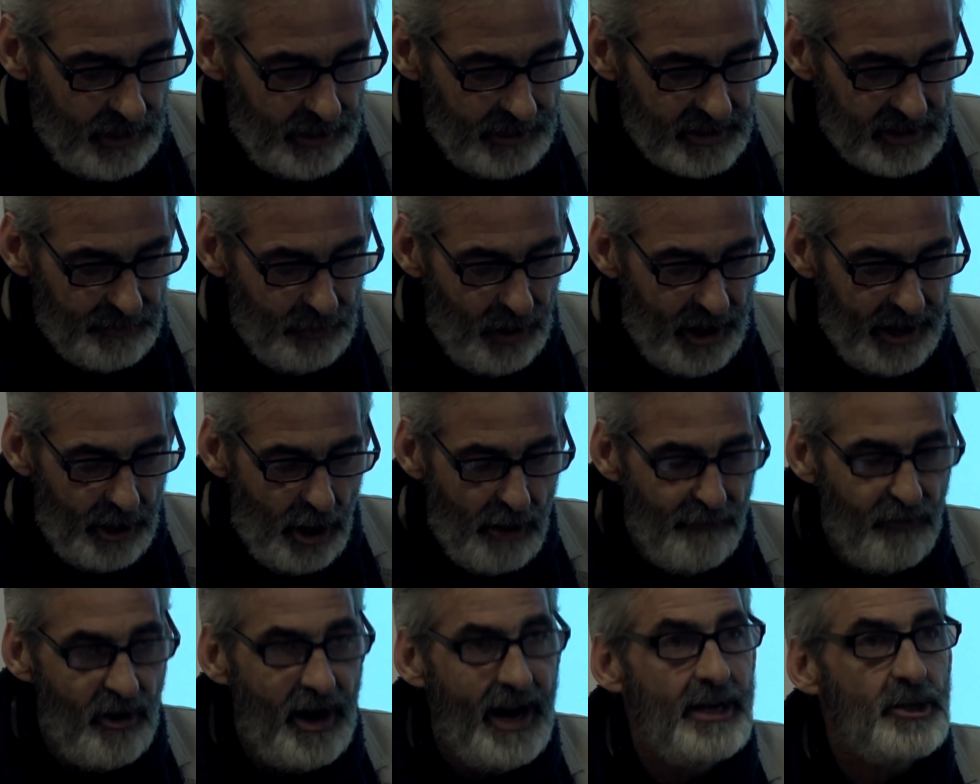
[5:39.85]
Despite
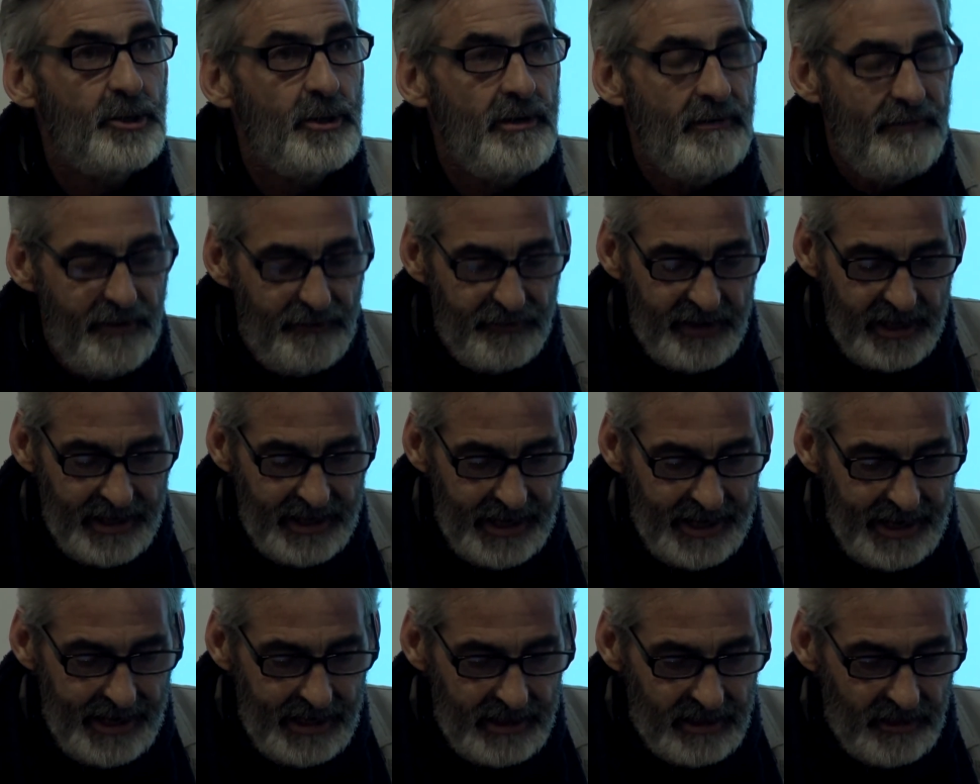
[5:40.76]
over 150
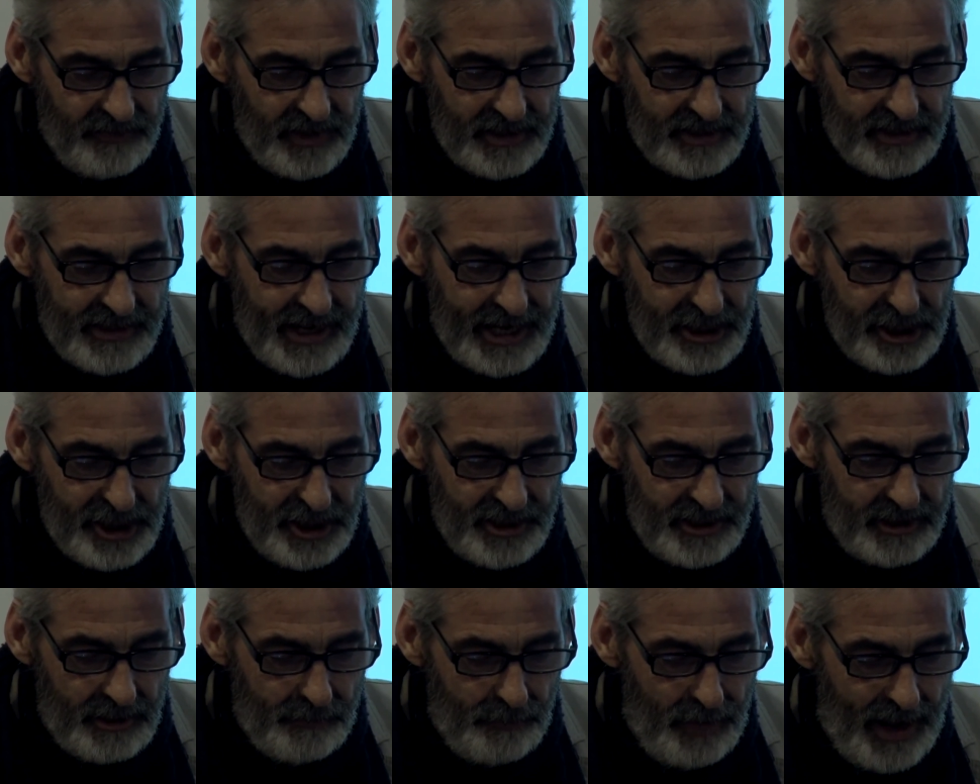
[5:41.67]
years of discussion
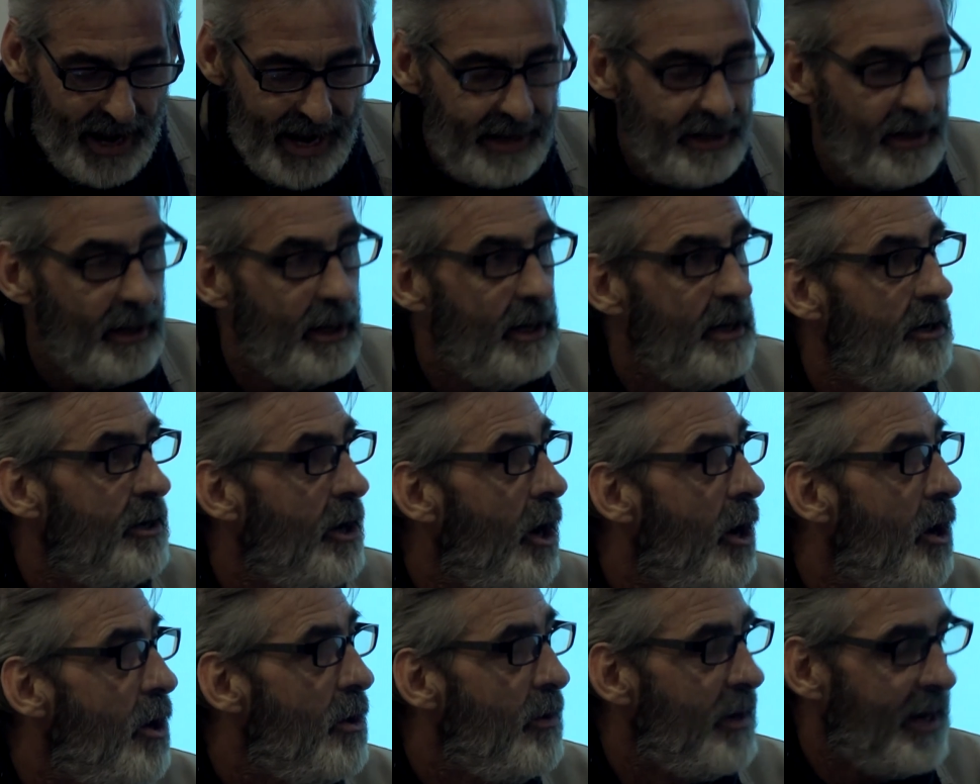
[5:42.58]
and debate,
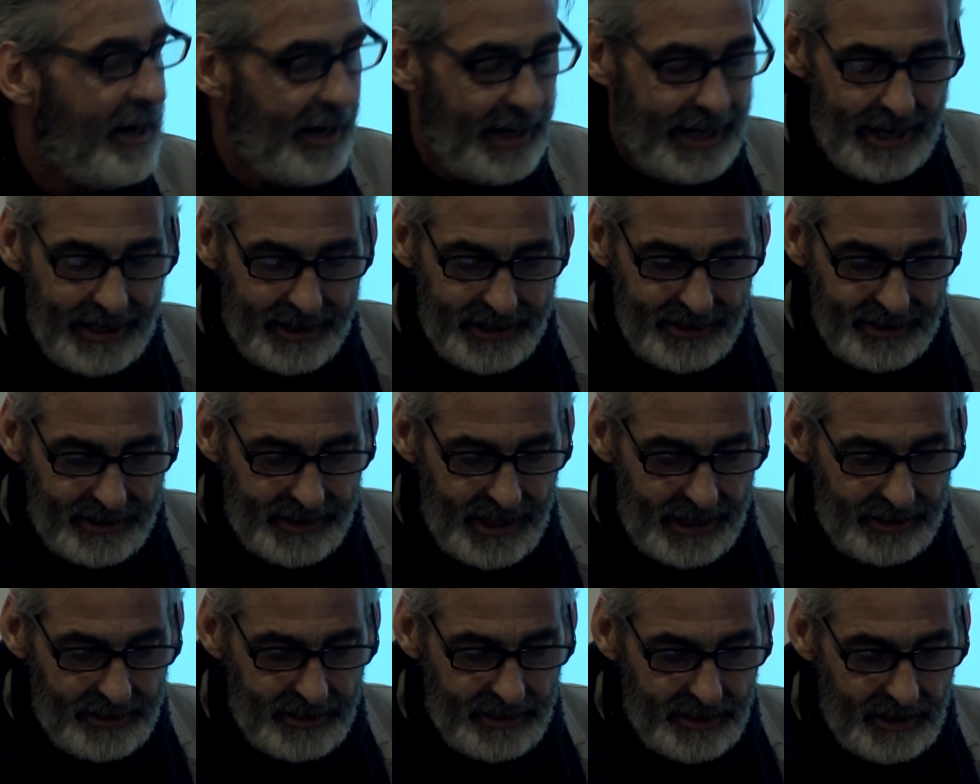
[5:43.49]
no clear
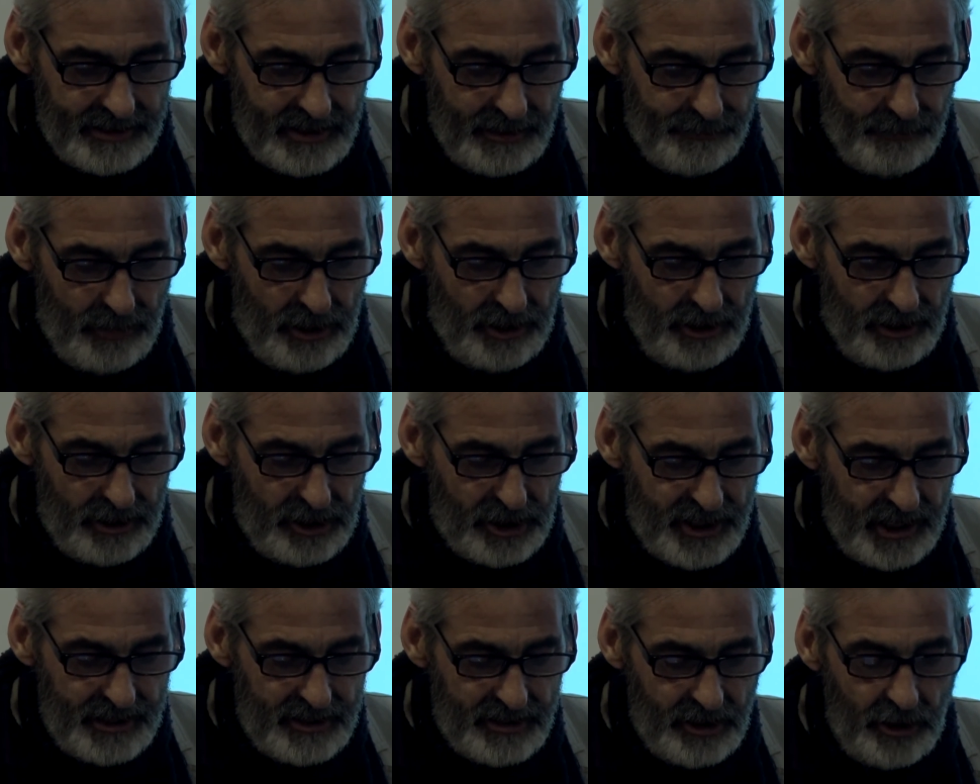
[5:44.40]
consensus has
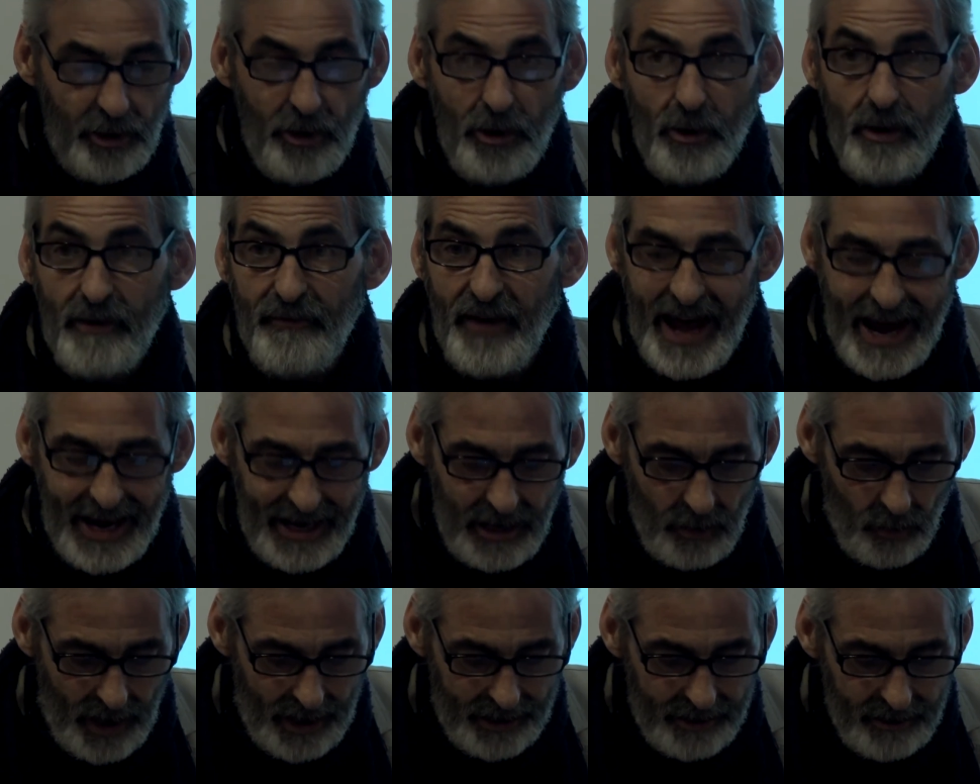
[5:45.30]
emerged as to who, if
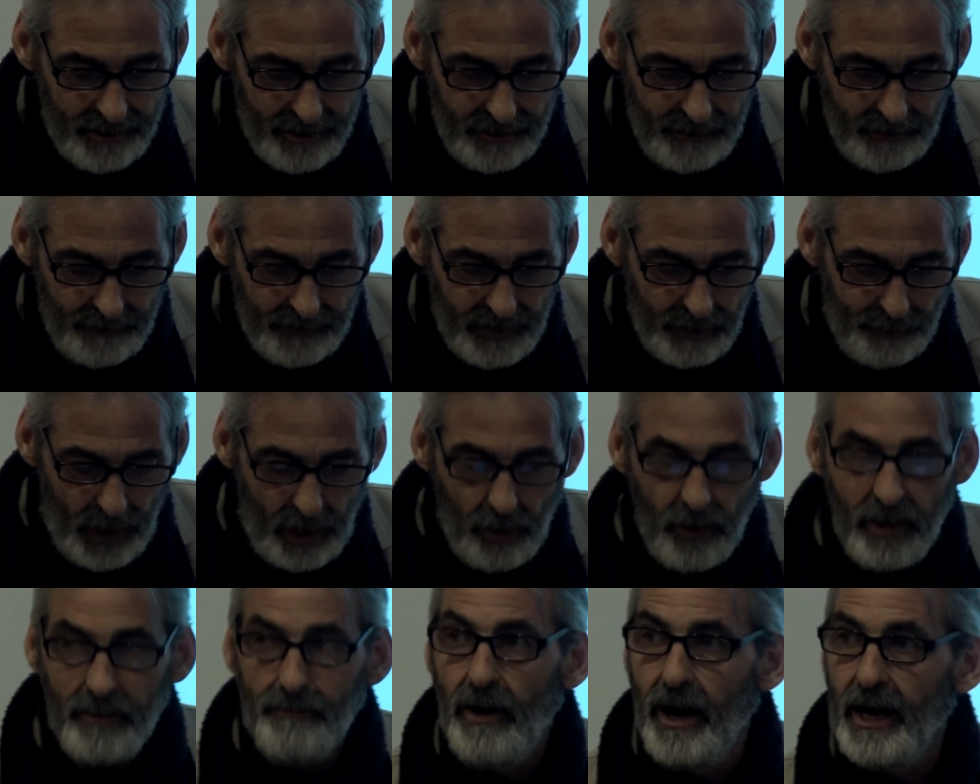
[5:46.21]
anyone, the
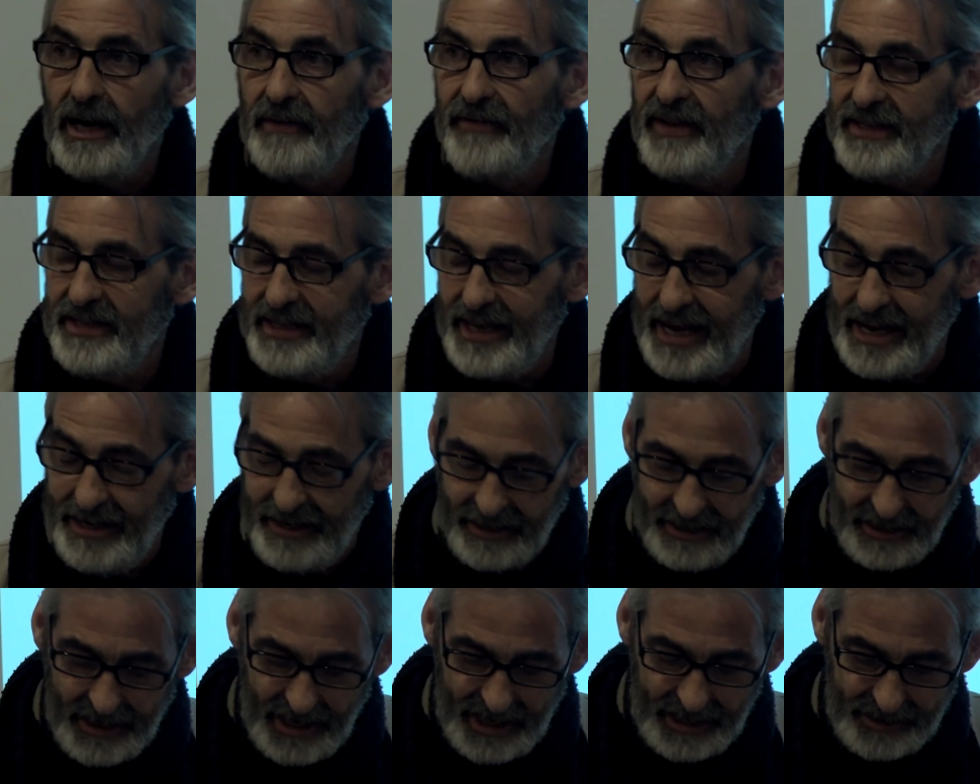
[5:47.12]
poet might have
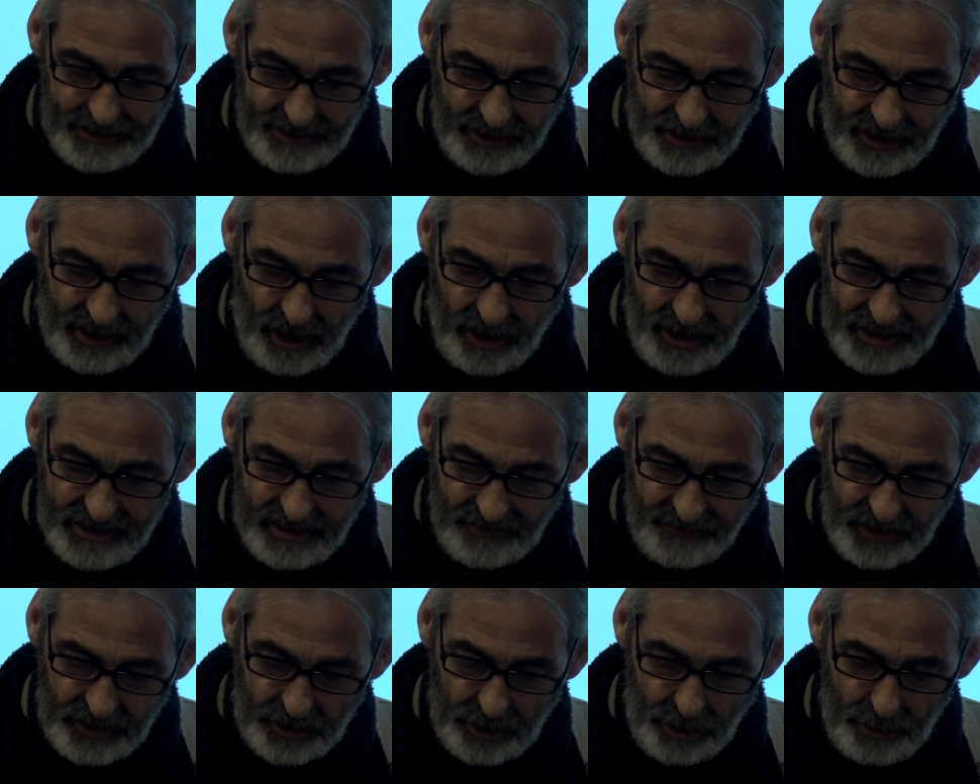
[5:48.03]
intended under the guise of
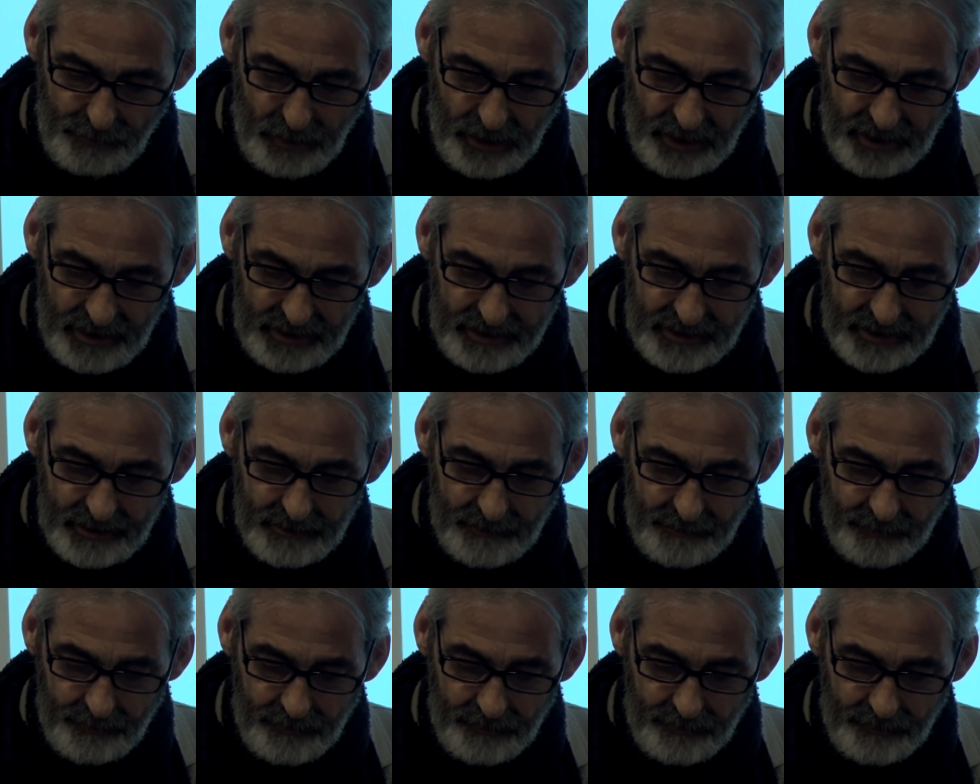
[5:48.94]
the two birds.